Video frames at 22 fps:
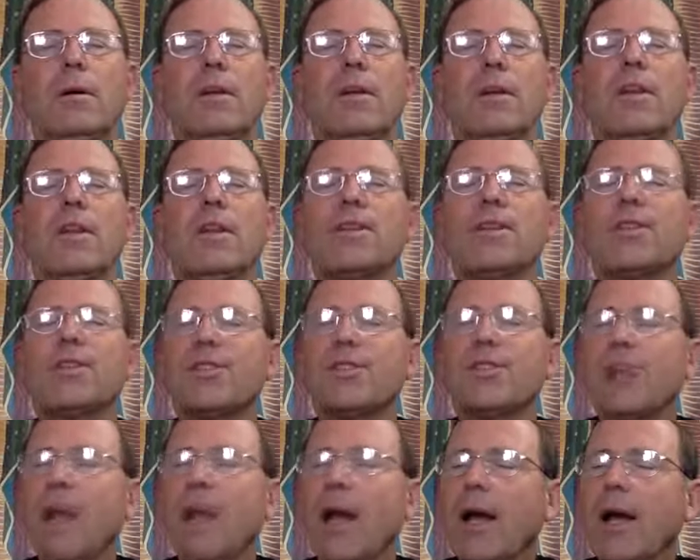then the
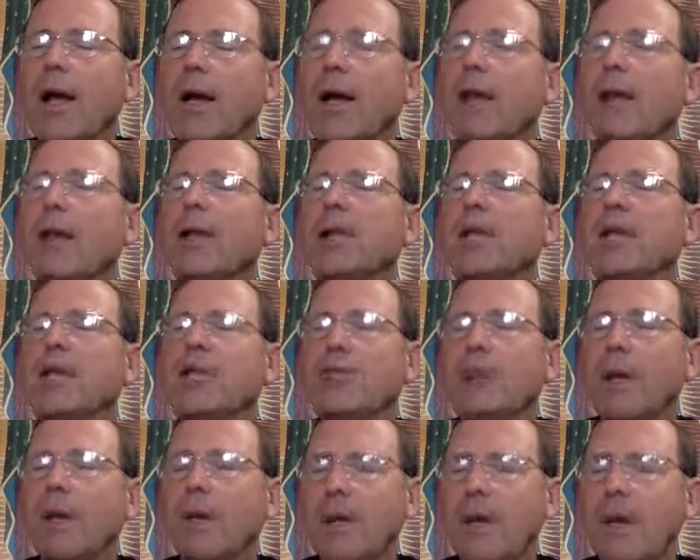society is in
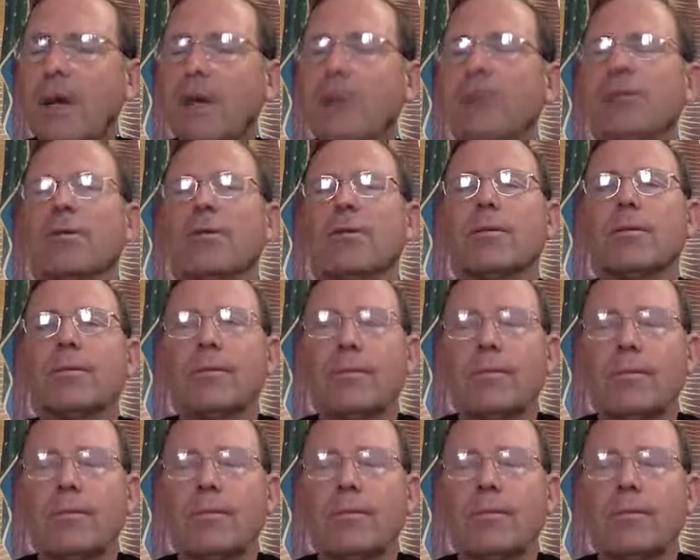great danger.